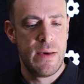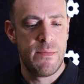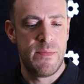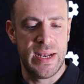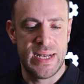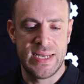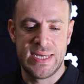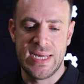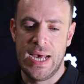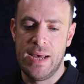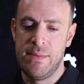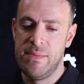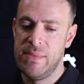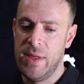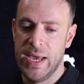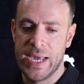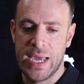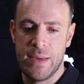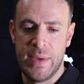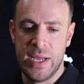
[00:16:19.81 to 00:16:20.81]
But
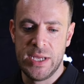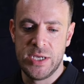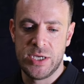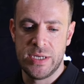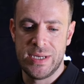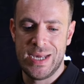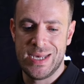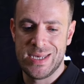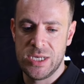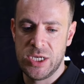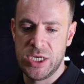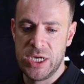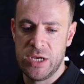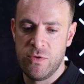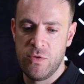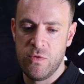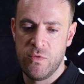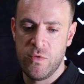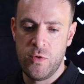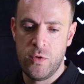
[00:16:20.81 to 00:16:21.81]
like I mentioned, as a
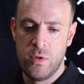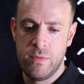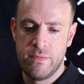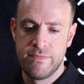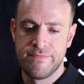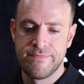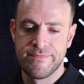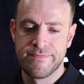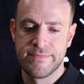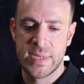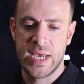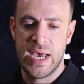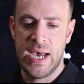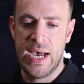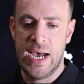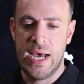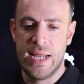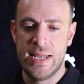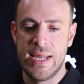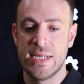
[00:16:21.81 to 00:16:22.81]
general rule,
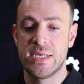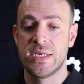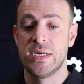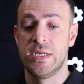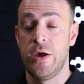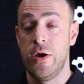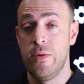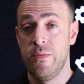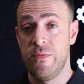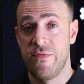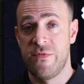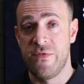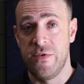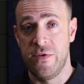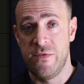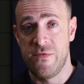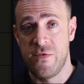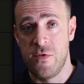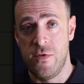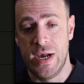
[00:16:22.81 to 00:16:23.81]
that's a nope
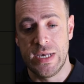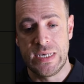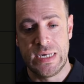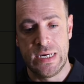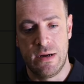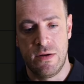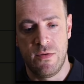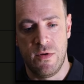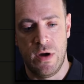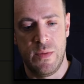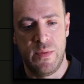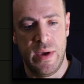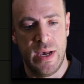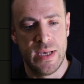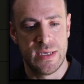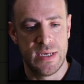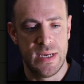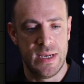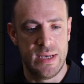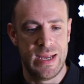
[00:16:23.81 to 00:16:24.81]
for us here at
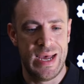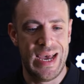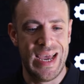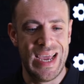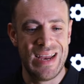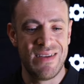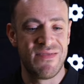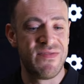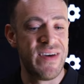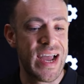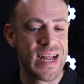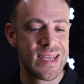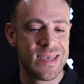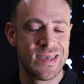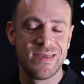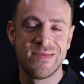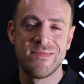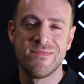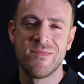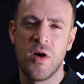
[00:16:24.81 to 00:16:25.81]
Ripehouse. And in
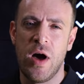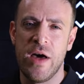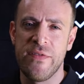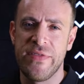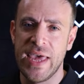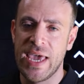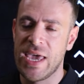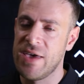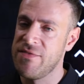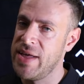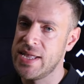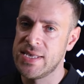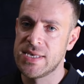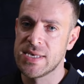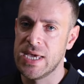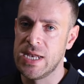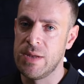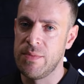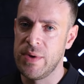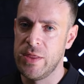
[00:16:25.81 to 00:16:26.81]
fact, I think if that's
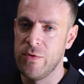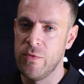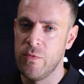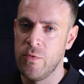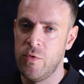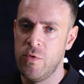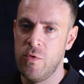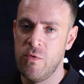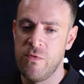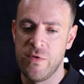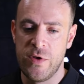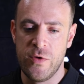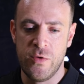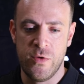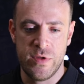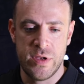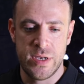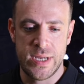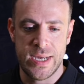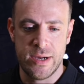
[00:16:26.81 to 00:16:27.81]
going to be the rule for
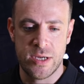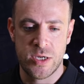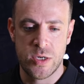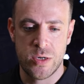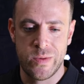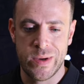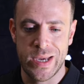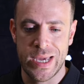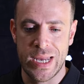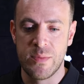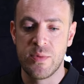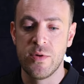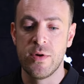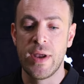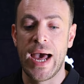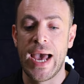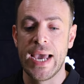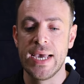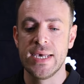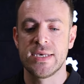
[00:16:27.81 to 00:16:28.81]
Northern Territory, we're going to
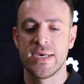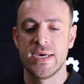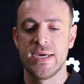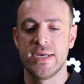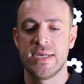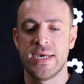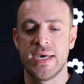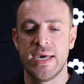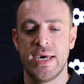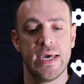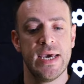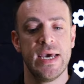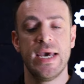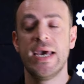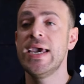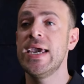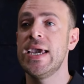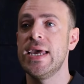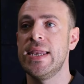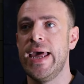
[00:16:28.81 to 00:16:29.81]
put ACT
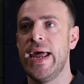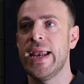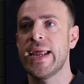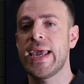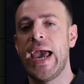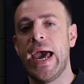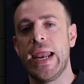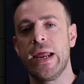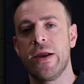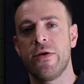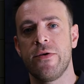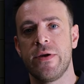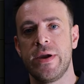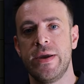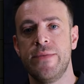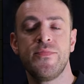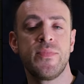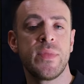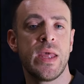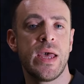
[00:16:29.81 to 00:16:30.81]
in that
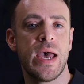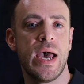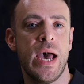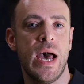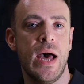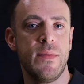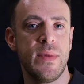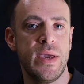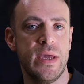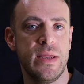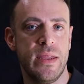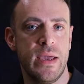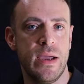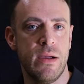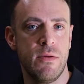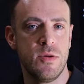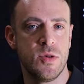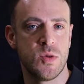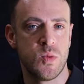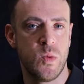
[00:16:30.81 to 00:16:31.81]
category in
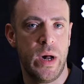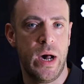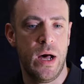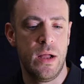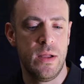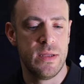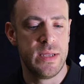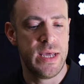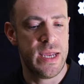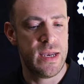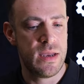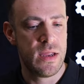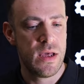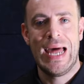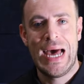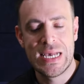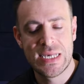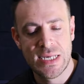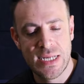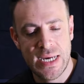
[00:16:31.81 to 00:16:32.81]
there as well. And then
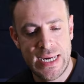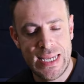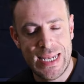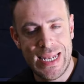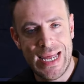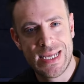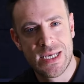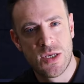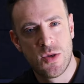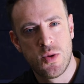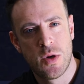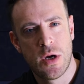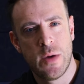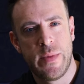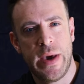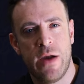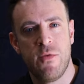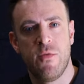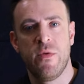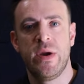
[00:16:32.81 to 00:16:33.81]
lastly, let's talk
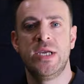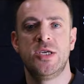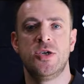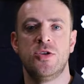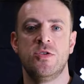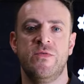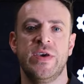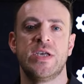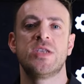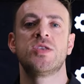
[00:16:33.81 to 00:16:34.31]
about regional